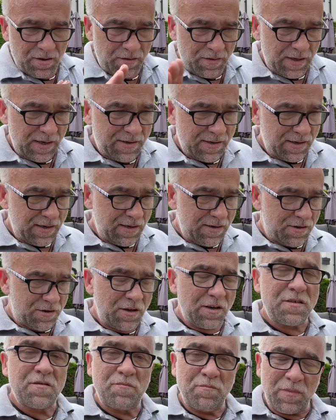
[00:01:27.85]
This is
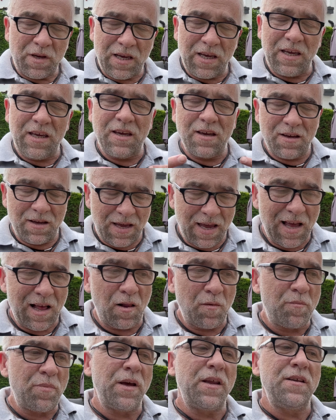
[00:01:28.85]
just me
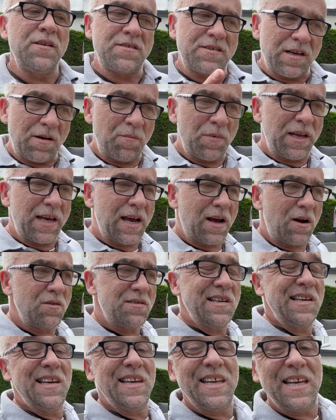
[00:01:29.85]
helping somebody
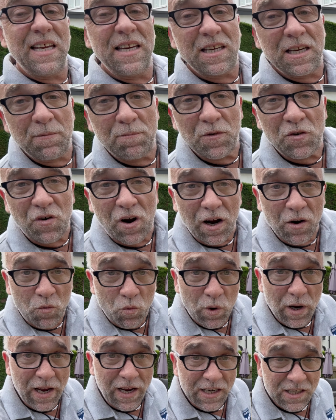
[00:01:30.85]
out, leading him the right
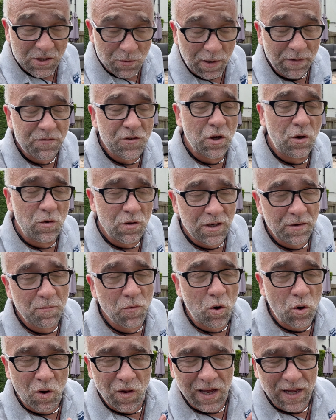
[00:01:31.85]
way. So I've told him
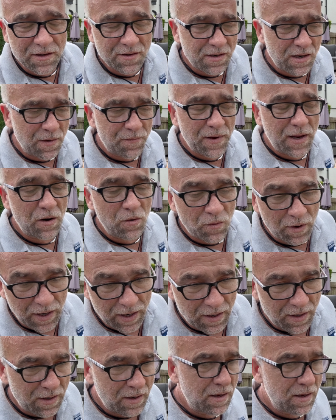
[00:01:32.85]
all that stuff anyway.